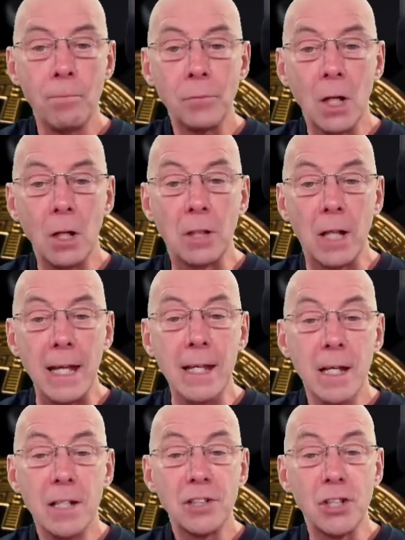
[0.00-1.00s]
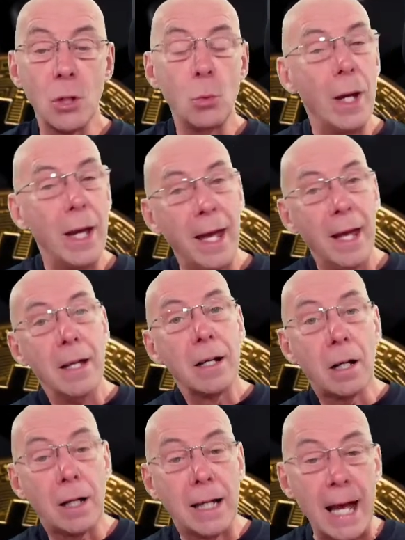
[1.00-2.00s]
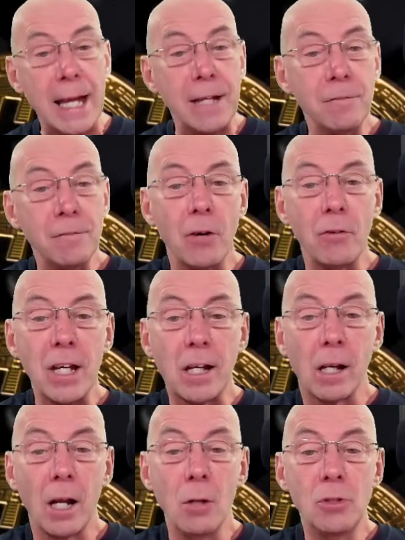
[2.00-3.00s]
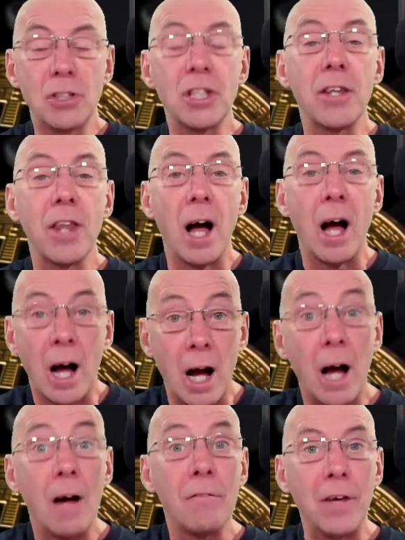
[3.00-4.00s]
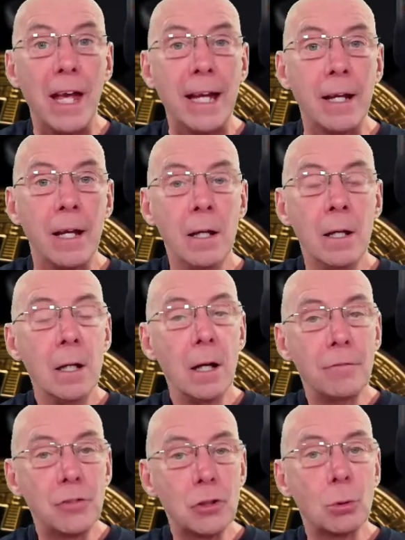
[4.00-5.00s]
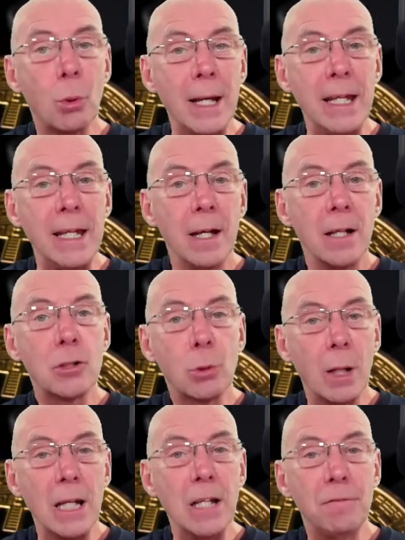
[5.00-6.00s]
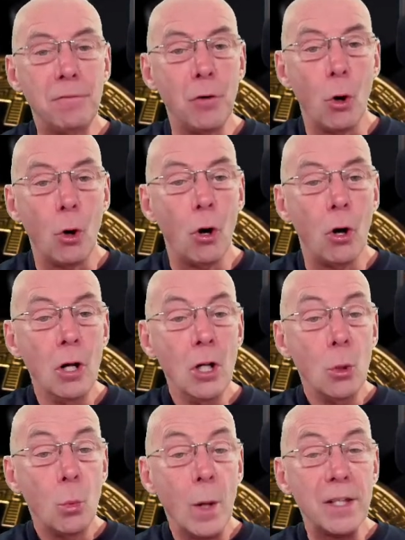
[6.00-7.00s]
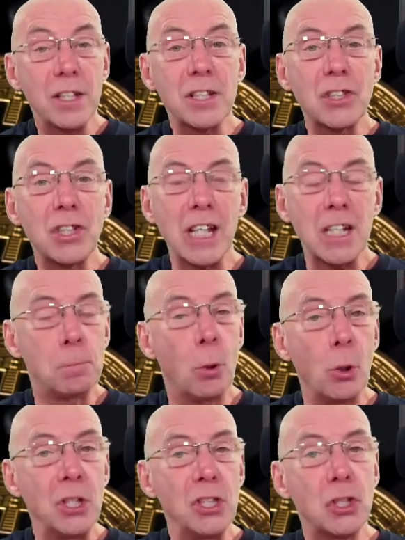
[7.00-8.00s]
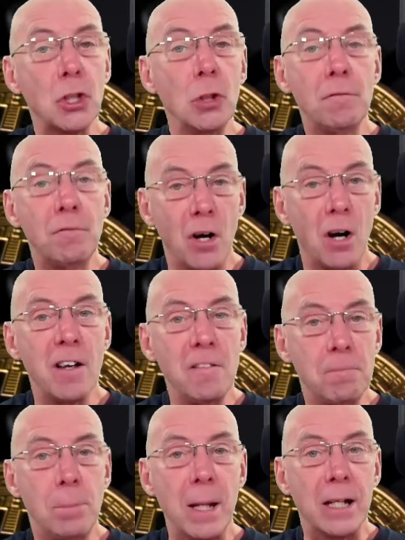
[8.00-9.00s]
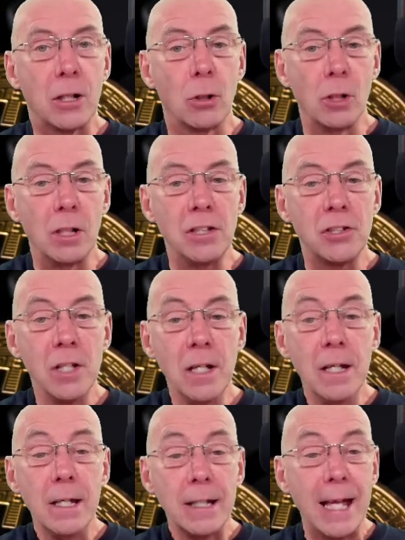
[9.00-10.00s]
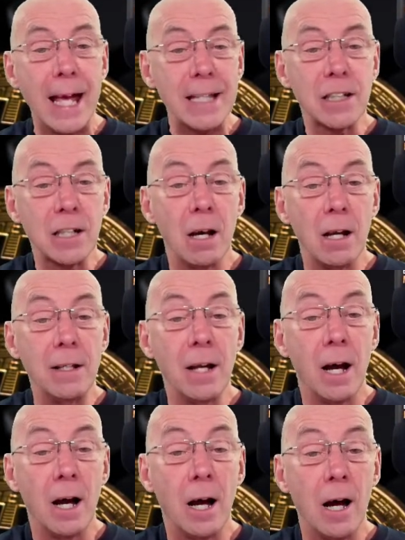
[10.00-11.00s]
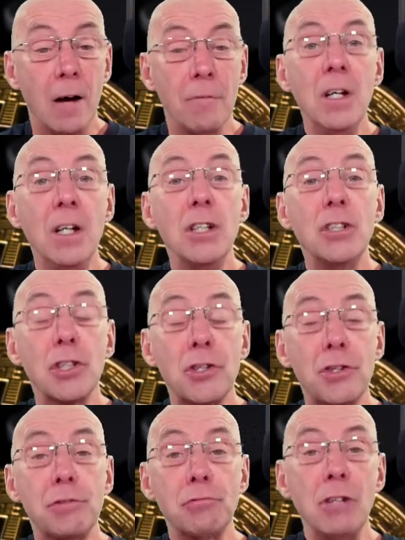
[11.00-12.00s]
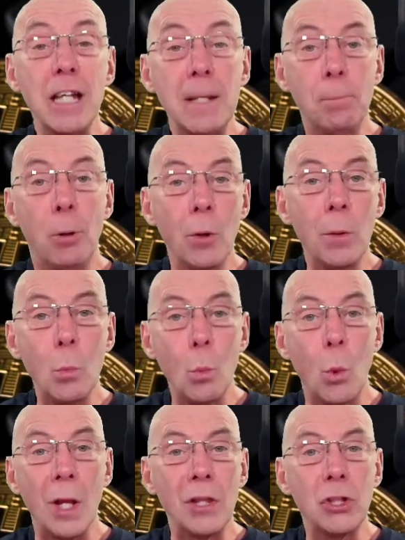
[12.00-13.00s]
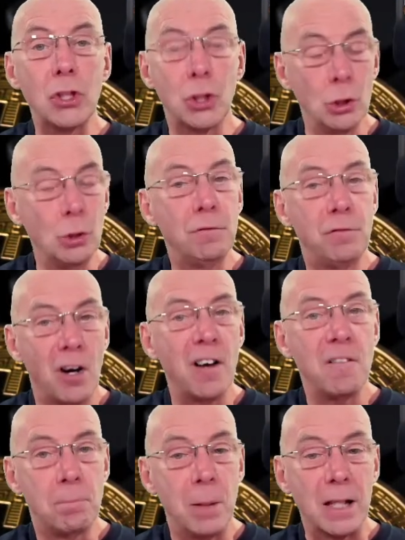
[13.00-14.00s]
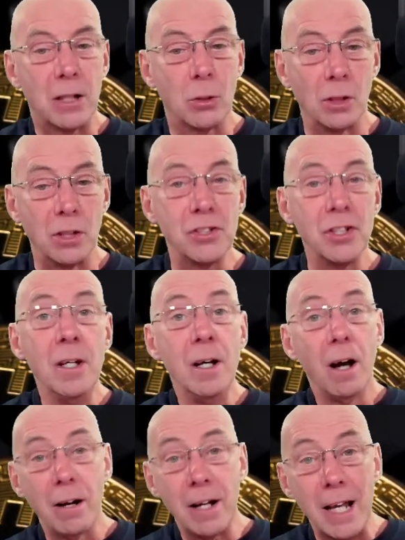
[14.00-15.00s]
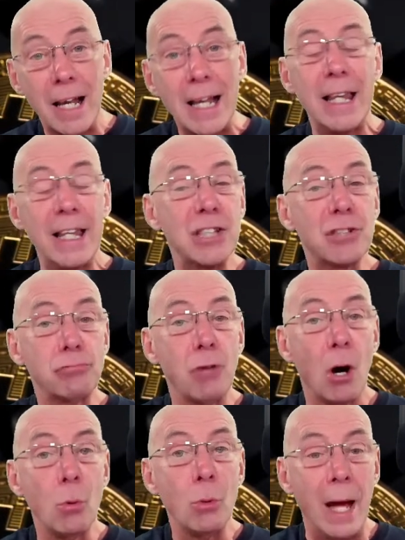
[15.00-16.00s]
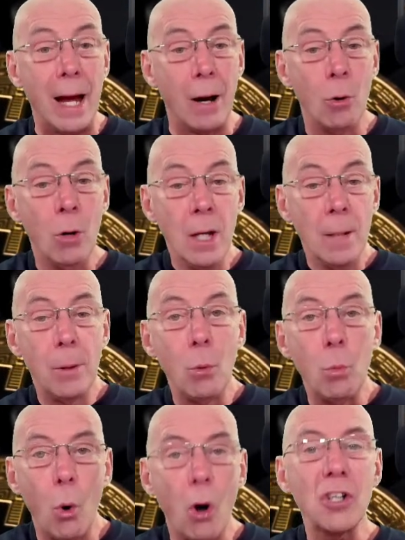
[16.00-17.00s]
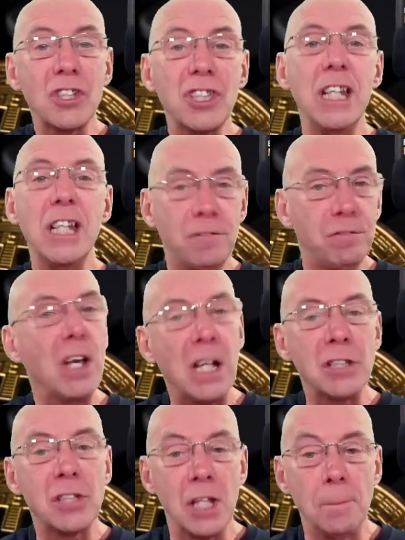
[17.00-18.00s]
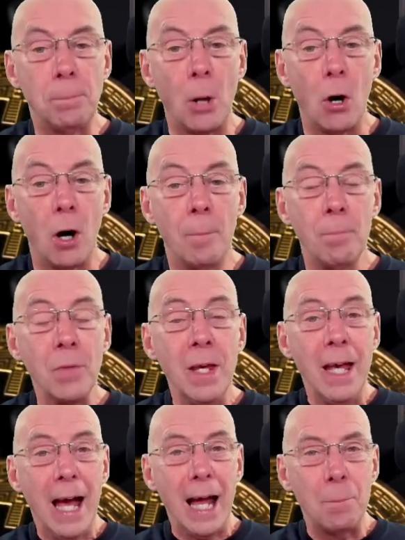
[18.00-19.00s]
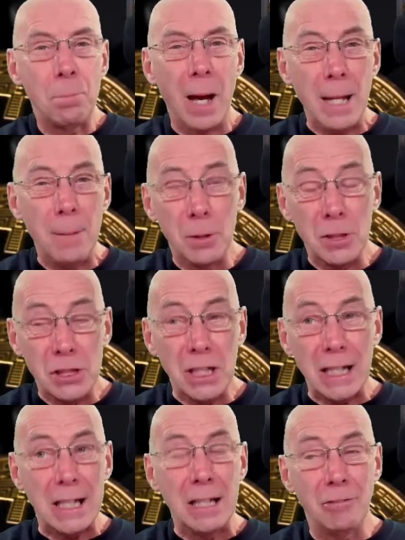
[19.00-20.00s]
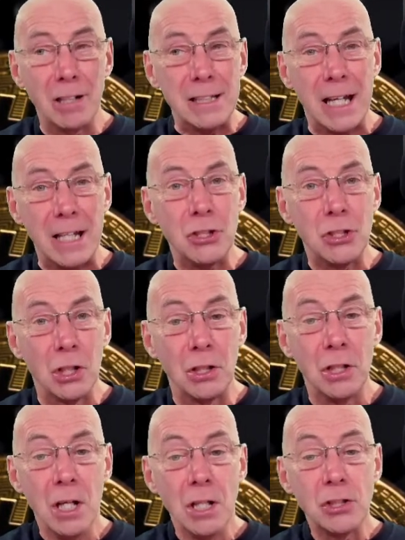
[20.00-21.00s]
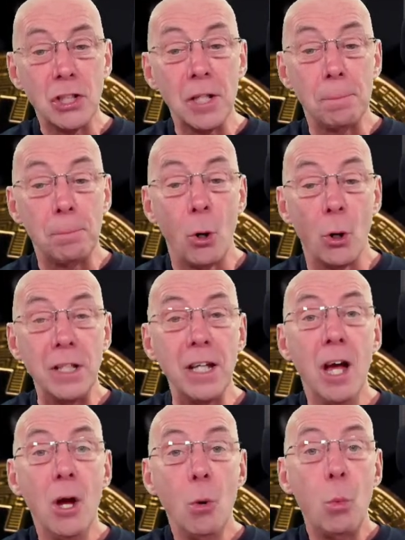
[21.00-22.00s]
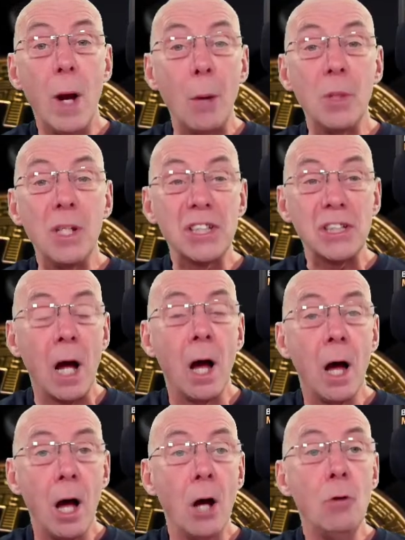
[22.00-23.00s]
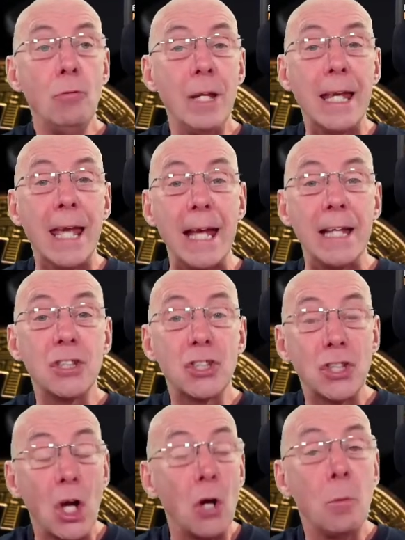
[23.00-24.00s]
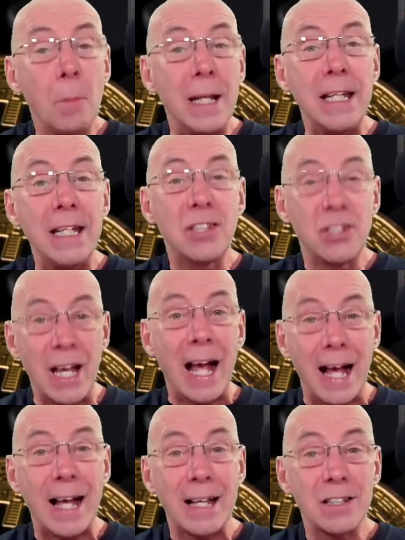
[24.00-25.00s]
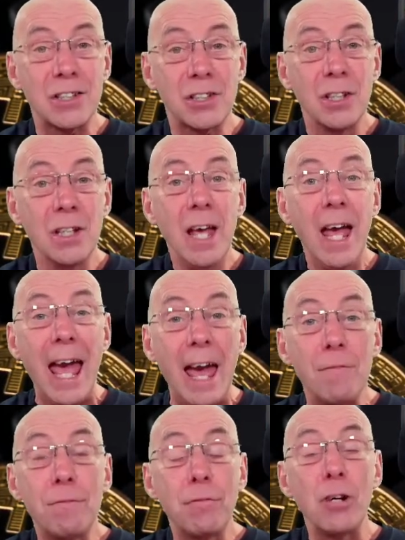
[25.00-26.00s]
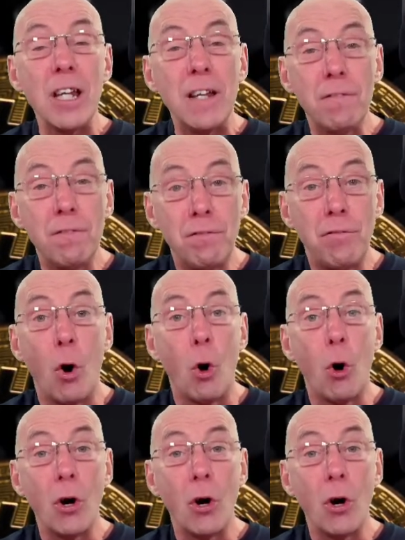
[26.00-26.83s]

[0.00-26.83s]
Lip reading: Okay, so we're getting very close to the halving of 2024, where the 6.25 Bitcoins gets cut in half to 3.125 Bitcoins. I'm going to let this roll now, but watch these figures at the bottom and pay particular attention to the point where we start only getting so many sats every 4